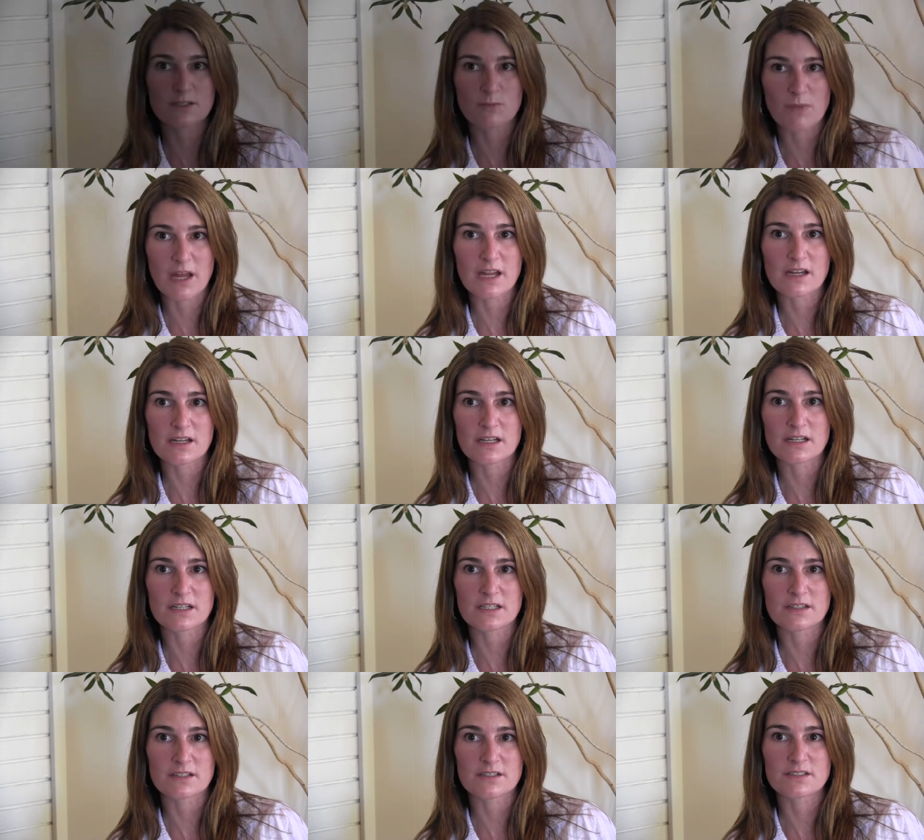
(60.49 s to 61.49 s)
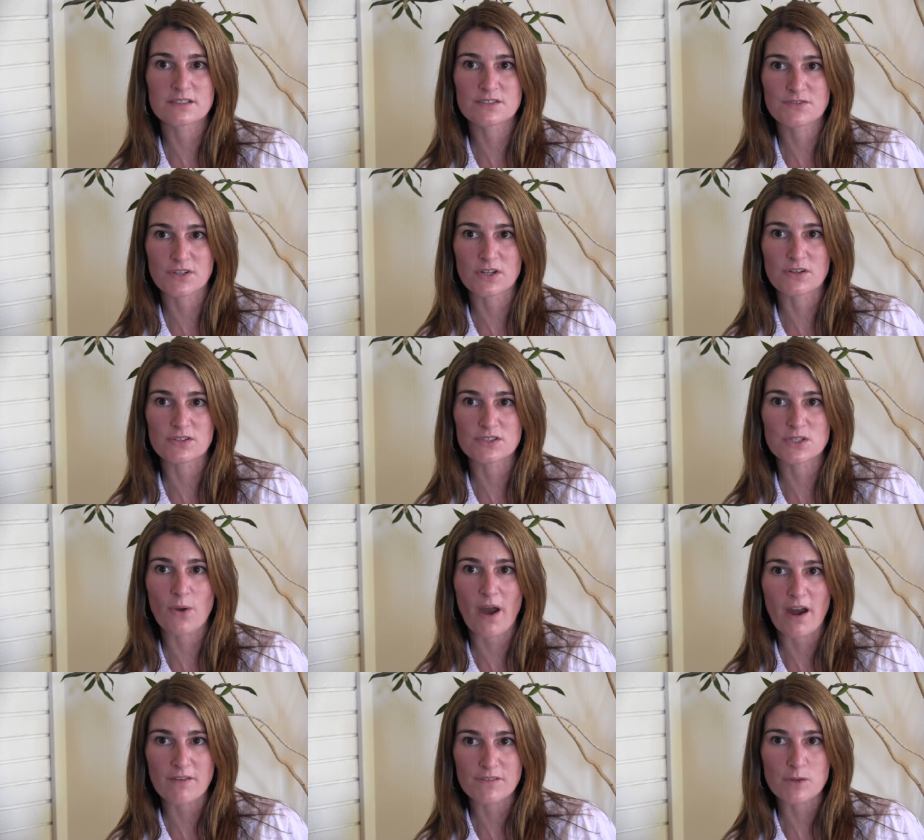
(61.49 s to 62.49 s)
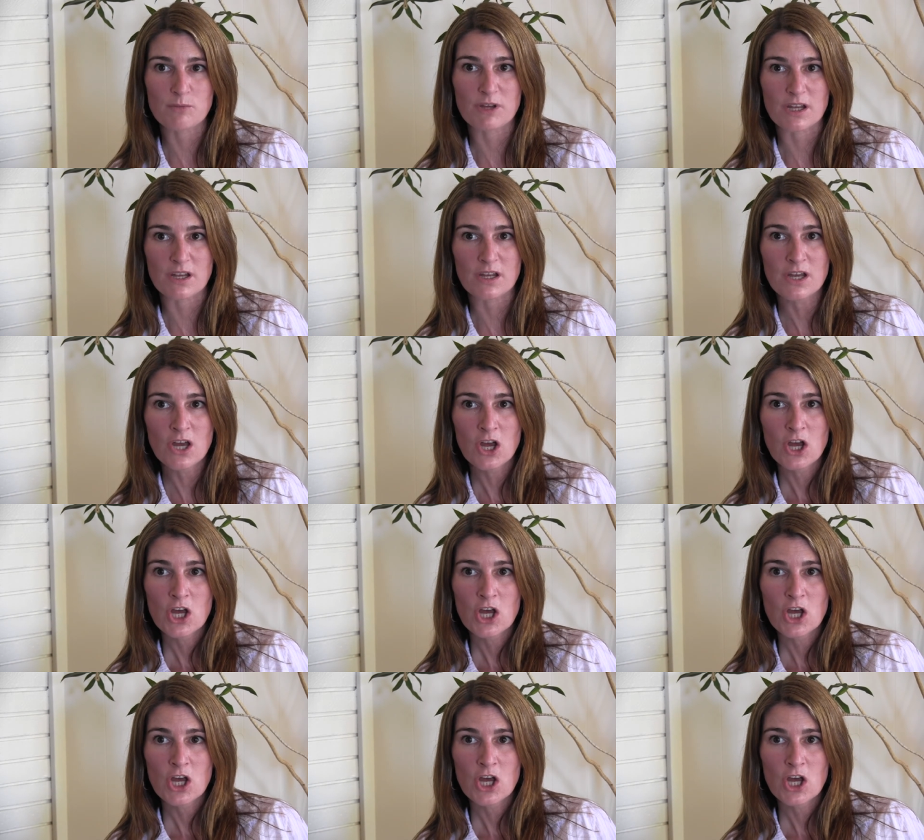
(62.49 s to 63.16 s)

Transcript: to make it in this field. You have to be